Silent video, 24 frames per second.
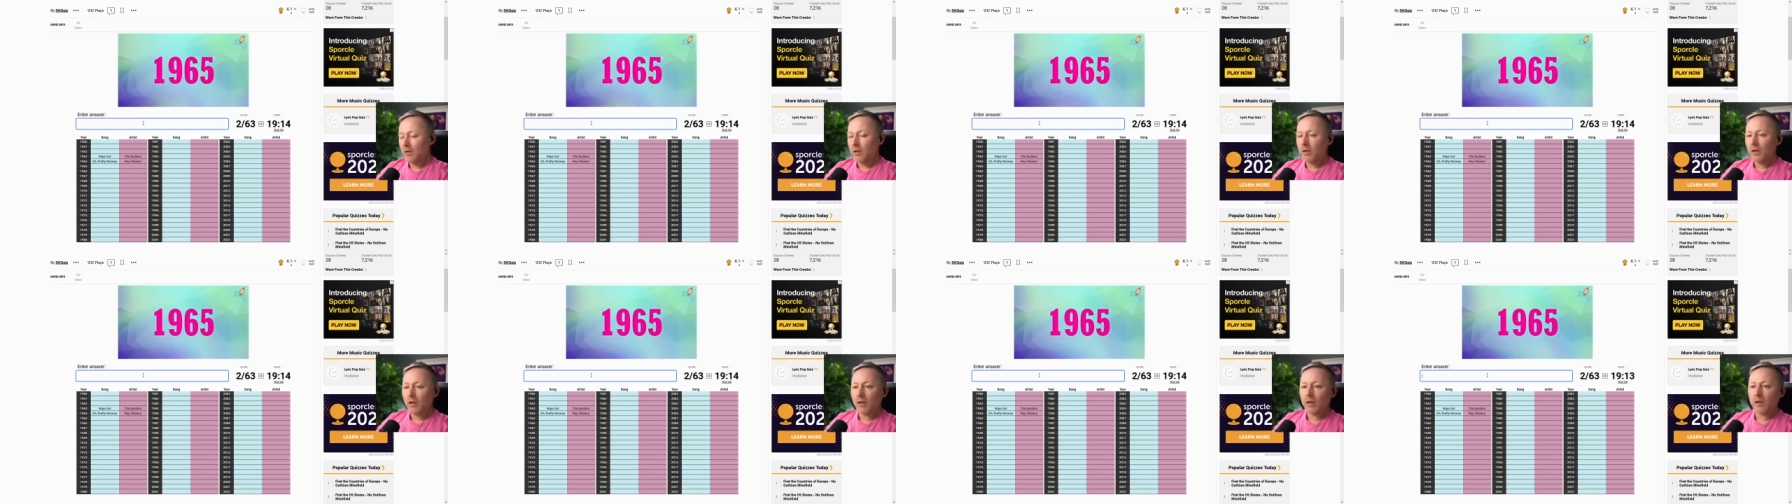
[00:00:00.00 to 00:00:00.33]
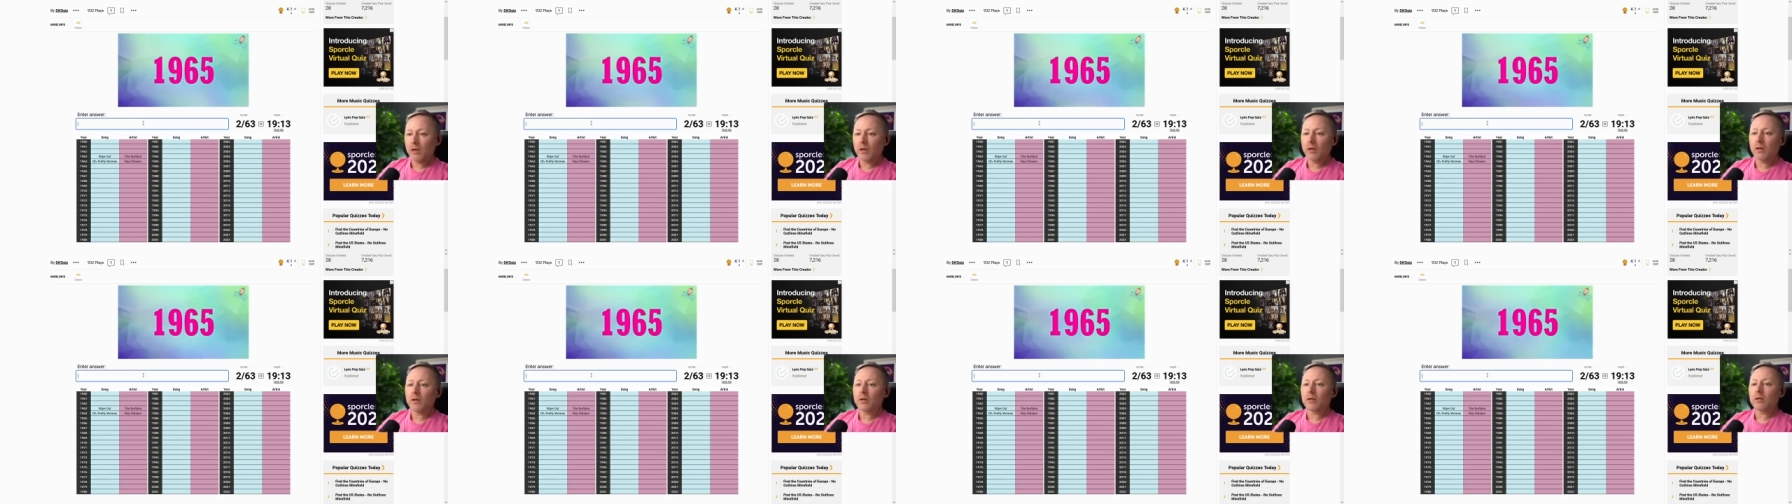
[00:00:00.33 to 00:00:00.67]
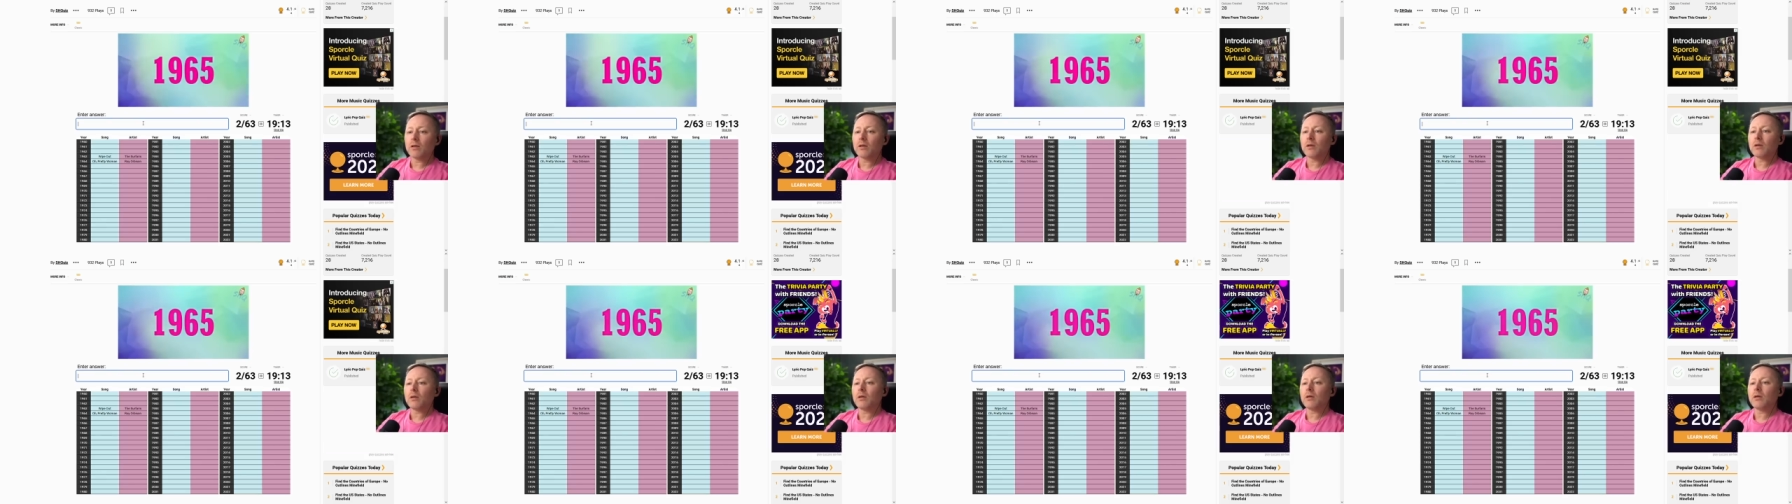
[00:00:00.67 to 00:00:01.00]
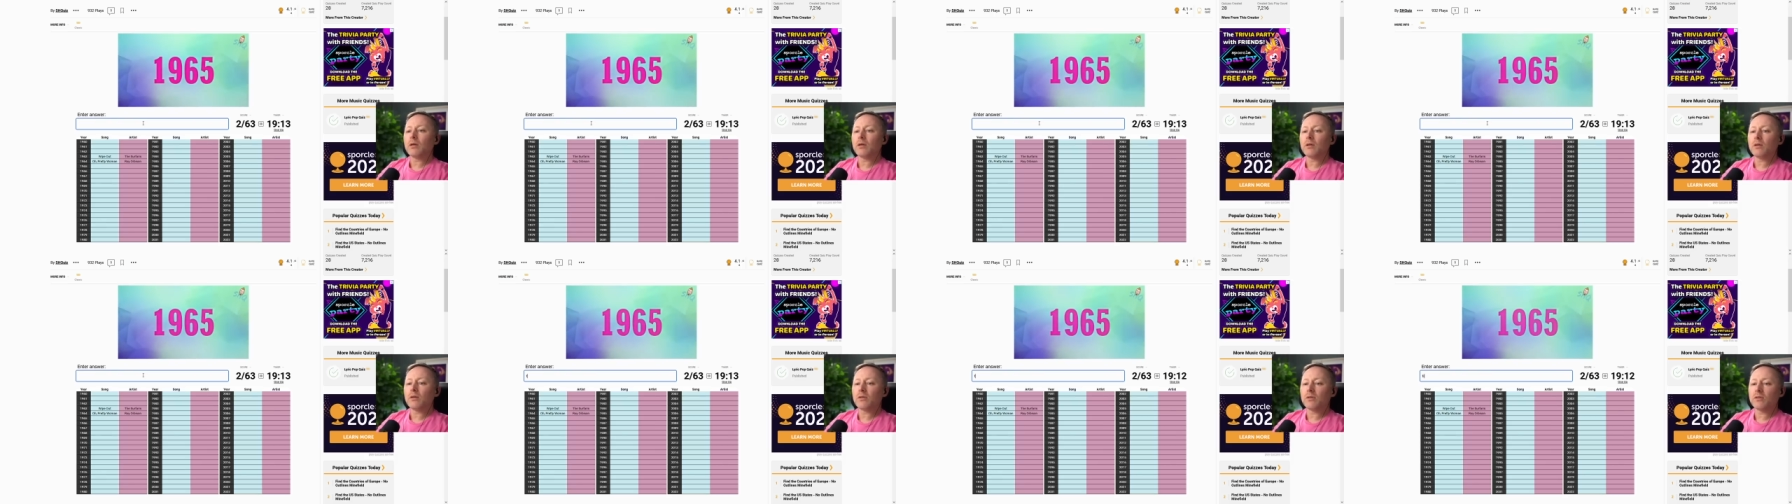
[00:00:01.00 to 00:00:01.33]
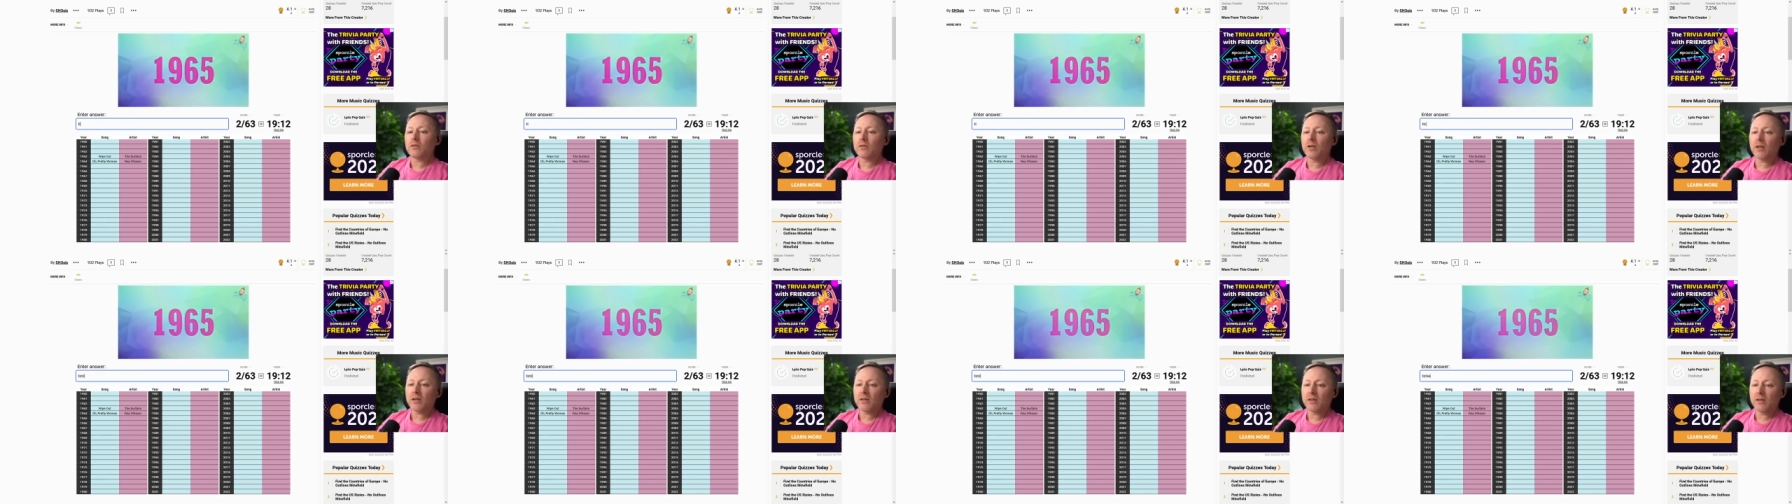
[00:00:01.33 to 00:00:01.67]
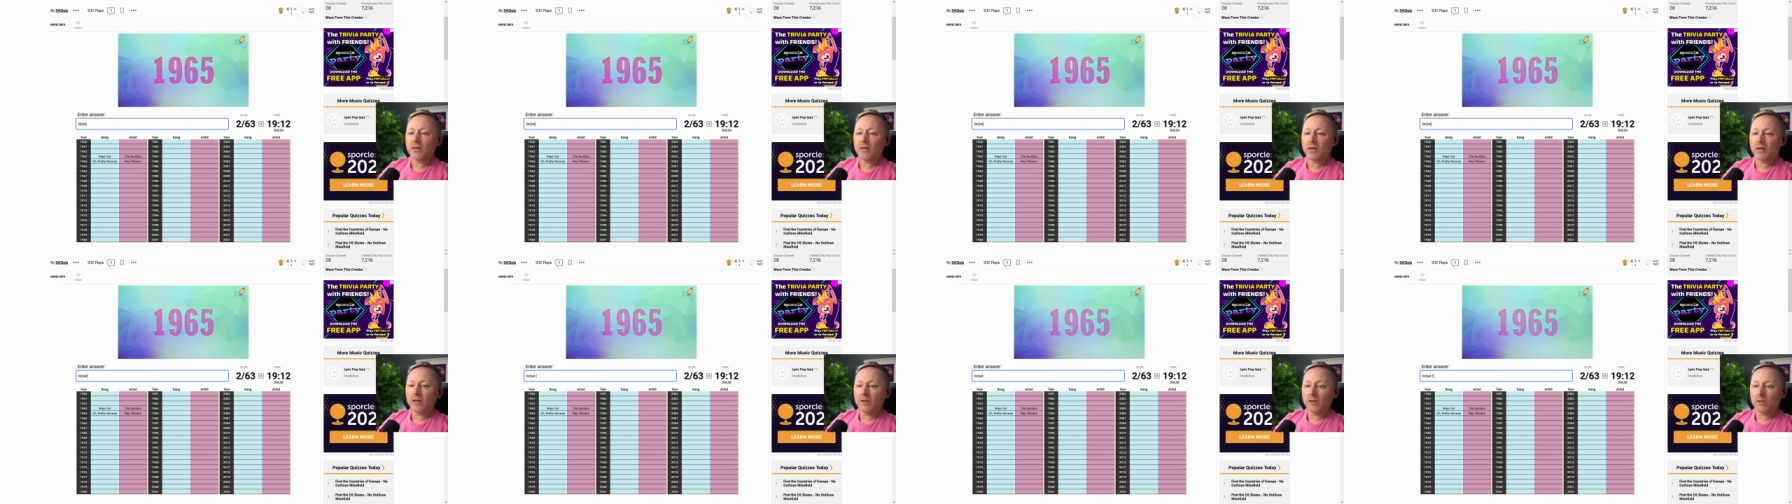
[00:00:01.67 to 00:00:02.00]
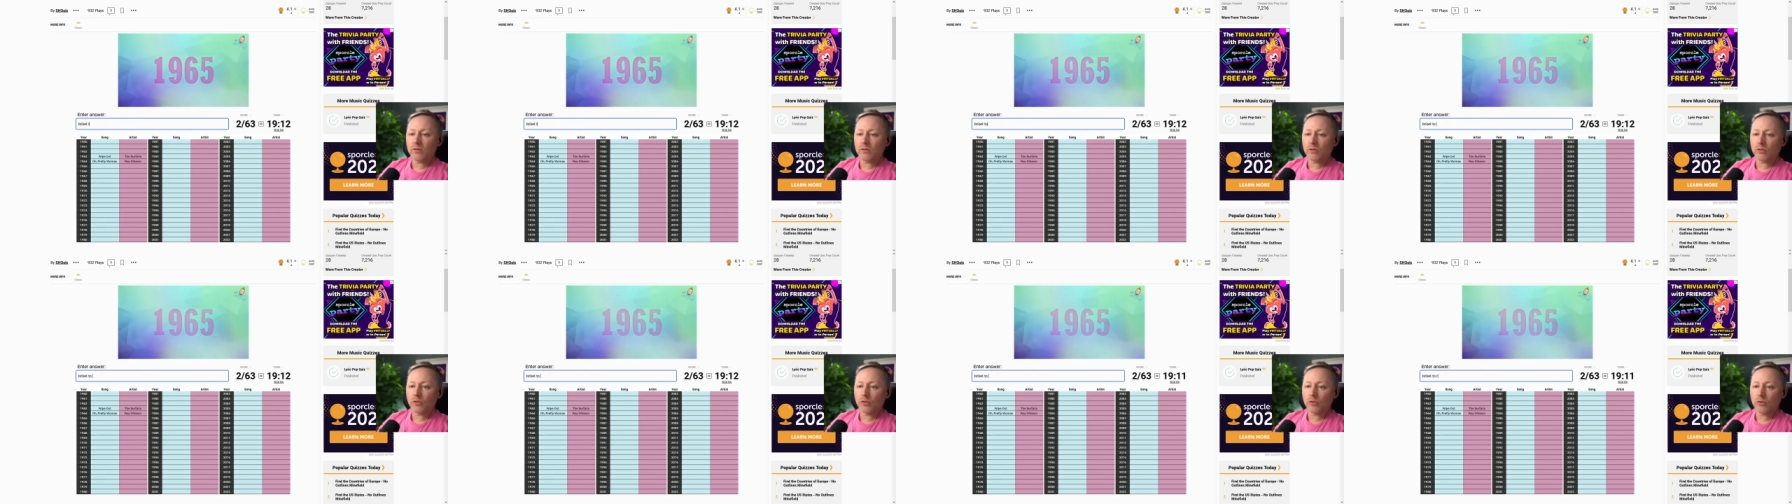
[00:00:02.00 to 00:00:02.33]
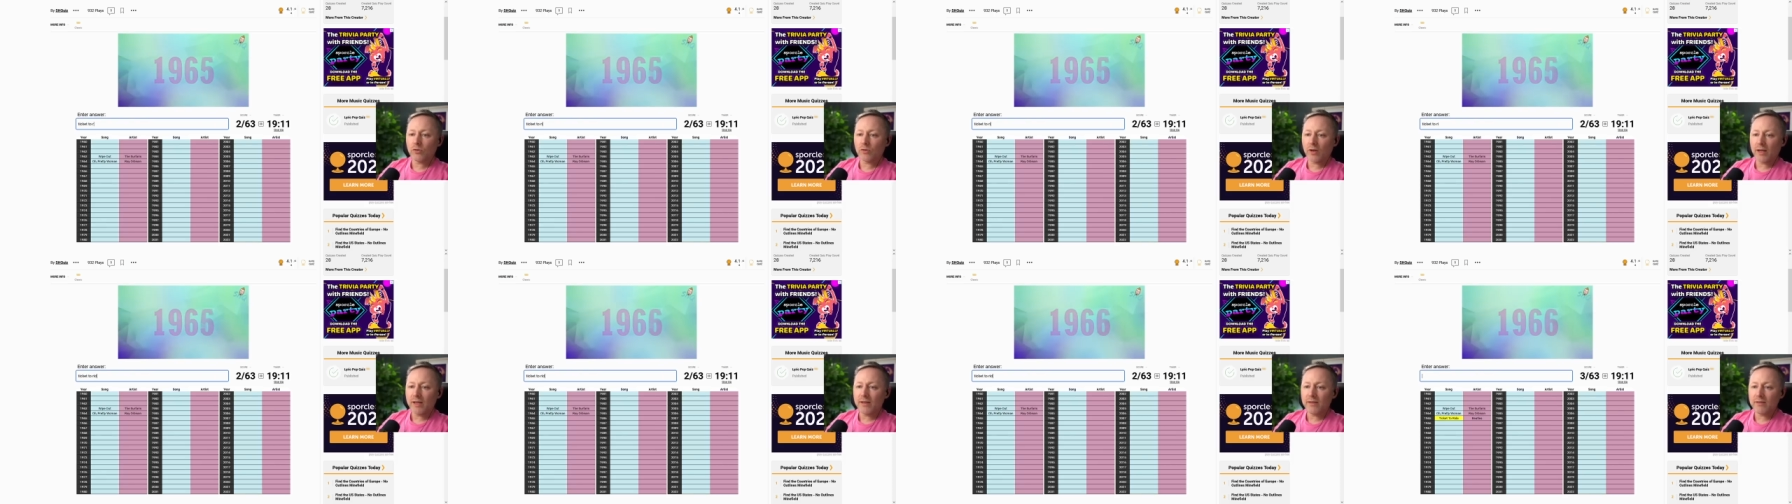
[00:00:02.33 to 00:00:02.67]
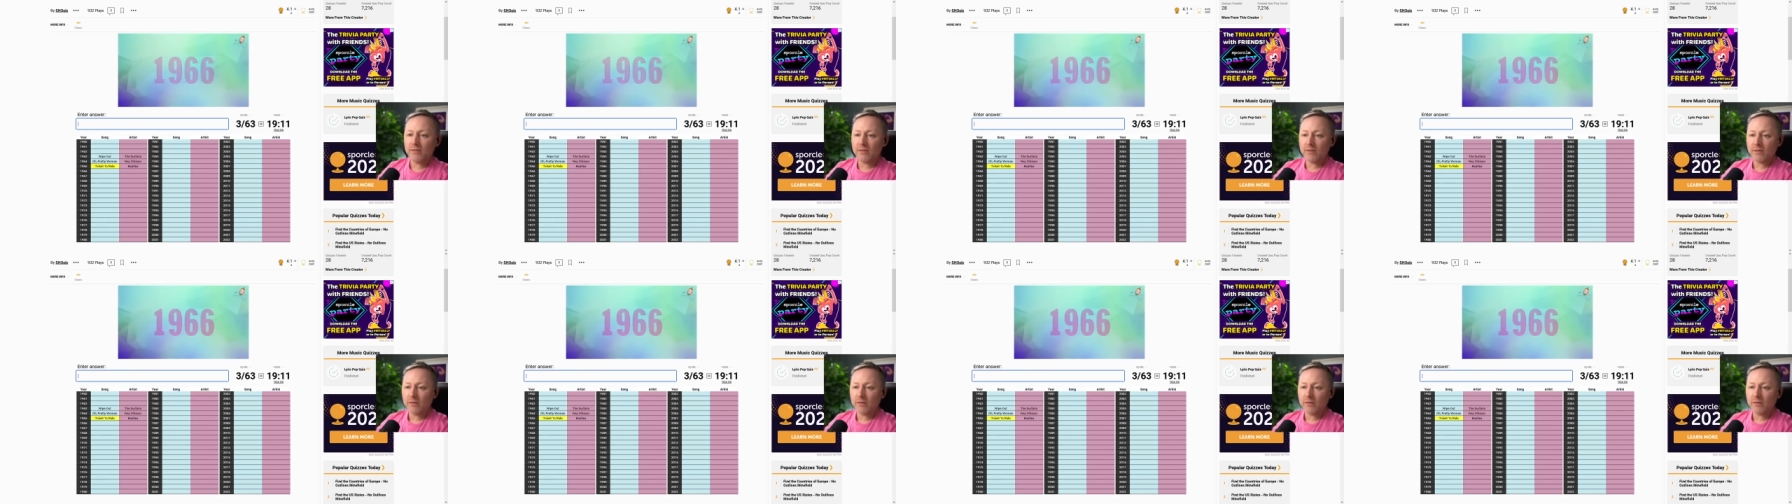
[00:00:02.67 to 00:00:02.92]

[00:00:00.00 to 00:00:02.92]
Uh, Ticket to Ride.